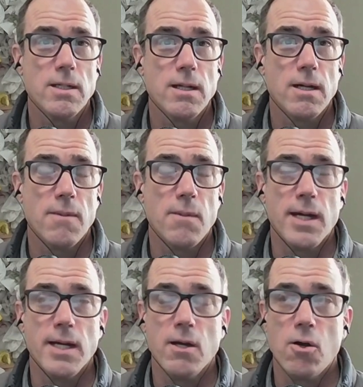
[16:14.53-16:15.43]
on
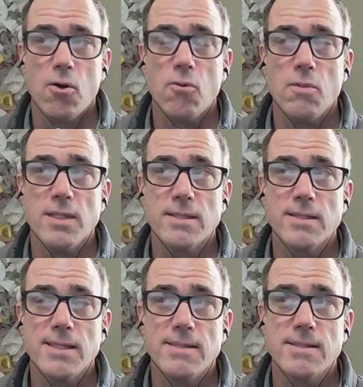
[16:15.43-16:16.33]
my home
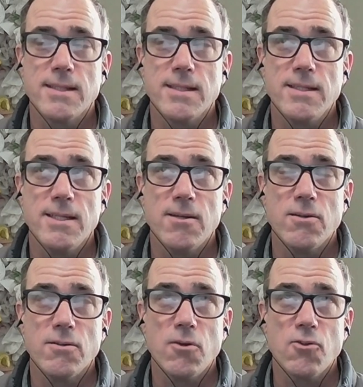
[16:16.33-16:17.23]

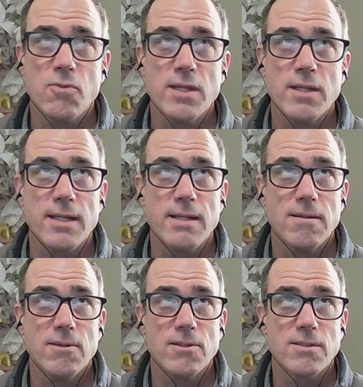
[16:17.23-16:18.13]
and ultimately
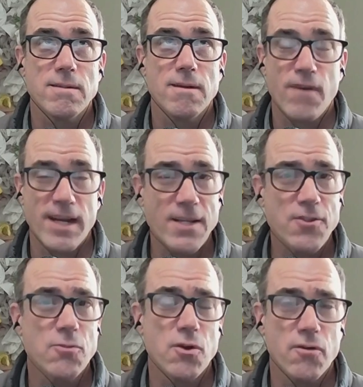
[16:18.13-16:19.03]
there's a
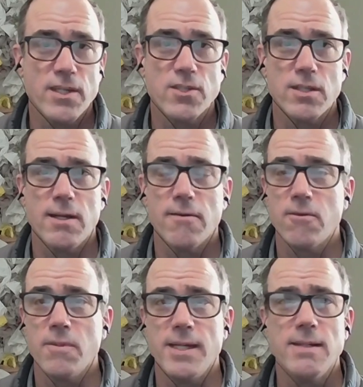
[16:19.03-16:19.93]
financial motivation there
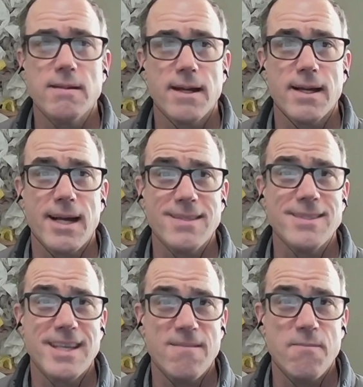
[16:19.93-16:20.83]
for me. Like, I can
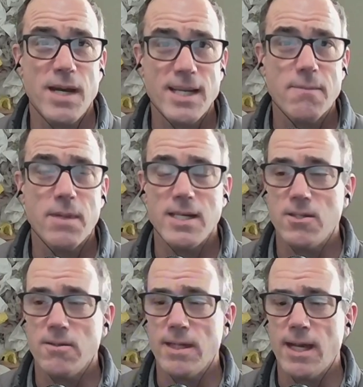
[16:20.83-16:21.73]
save money by
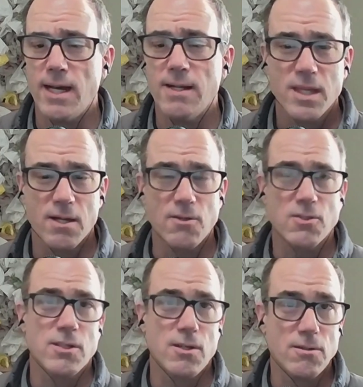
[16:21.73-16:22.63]
doing that. It
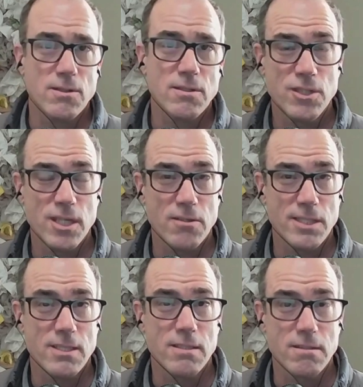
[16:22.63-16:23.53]
also is
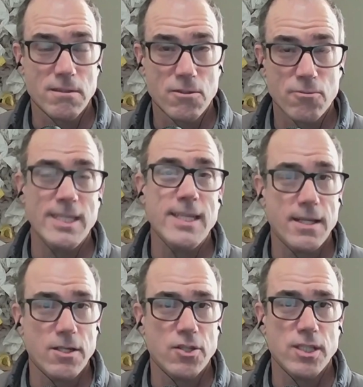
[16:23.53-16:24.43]
generally green
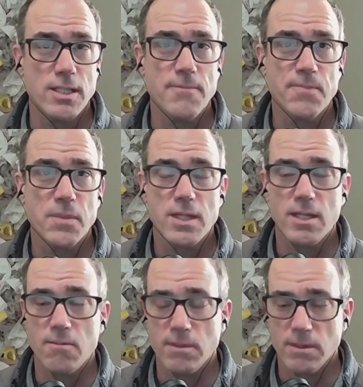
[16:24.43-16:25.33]
energy,
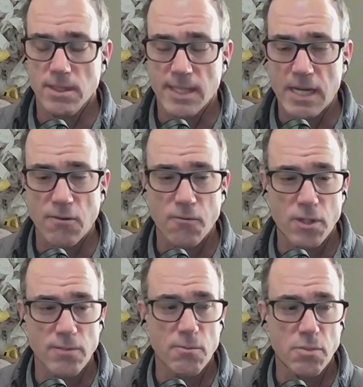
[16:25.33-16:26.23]
but in
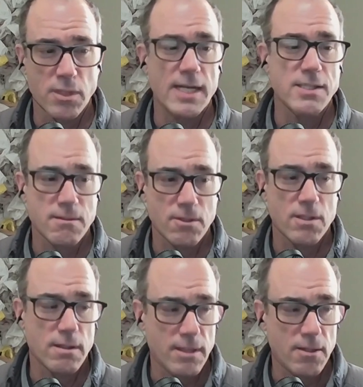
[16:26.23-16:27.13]
California, we're blessed
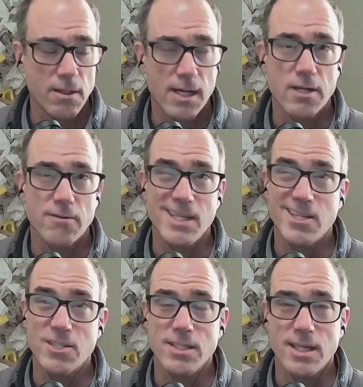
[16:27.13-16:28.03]
with, a lot of green
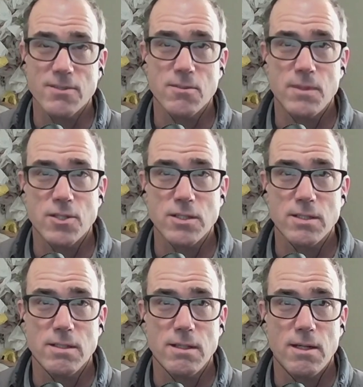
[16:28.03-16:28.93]
energy, not so much
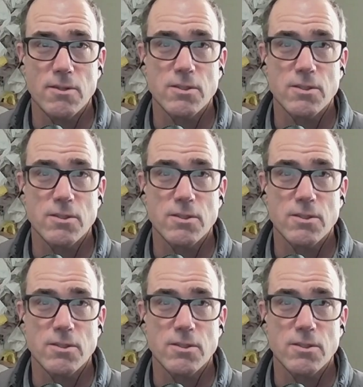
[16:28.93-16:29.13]
in other